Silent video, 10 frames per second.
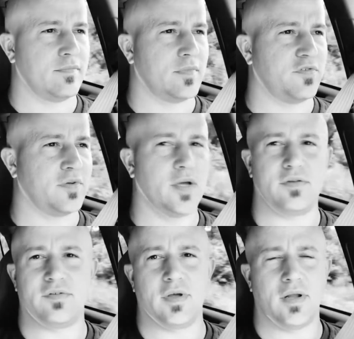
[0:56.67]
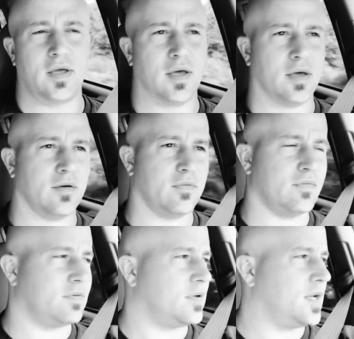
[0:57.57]
decides he's going to have
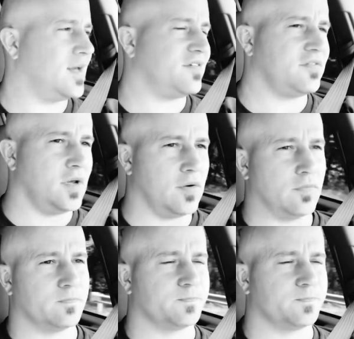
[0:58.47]
an ICO.